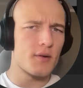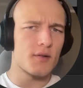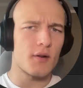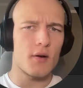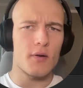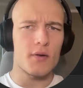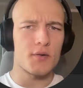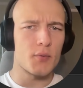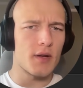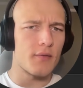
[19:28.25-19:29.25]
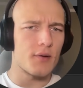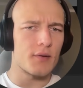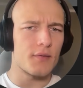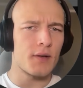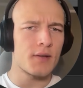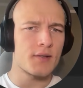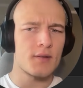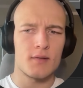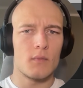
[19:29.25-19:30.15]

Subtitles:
to the orange we have on the face.